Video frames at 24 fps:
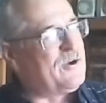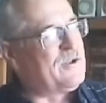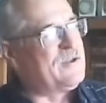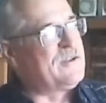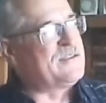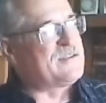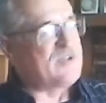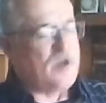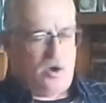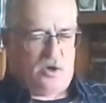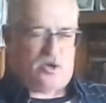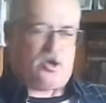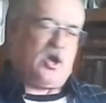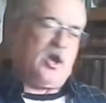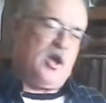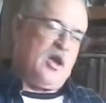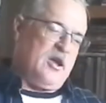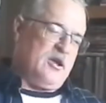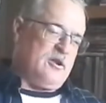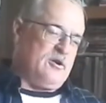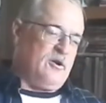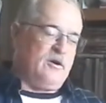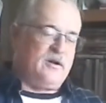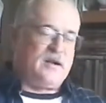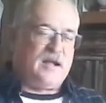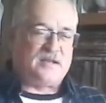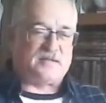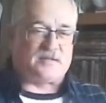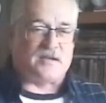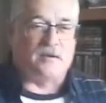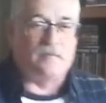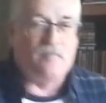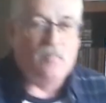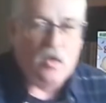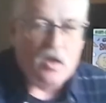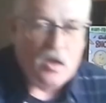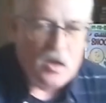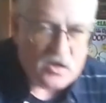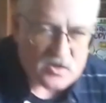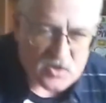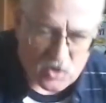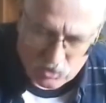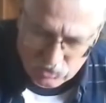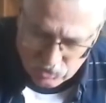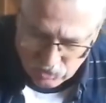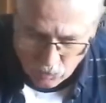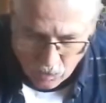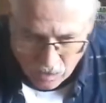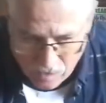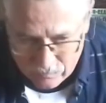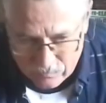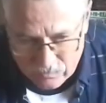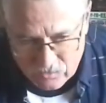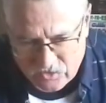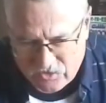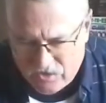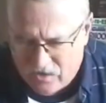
And he's, okay, you know. And I said, so do you want,